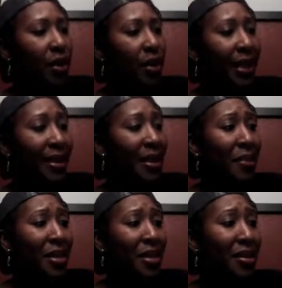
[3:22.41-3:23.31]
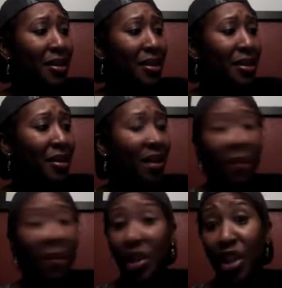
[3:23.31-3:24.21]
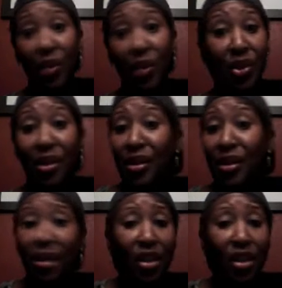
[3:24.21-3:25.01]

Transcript: He did the best he could, but she was just,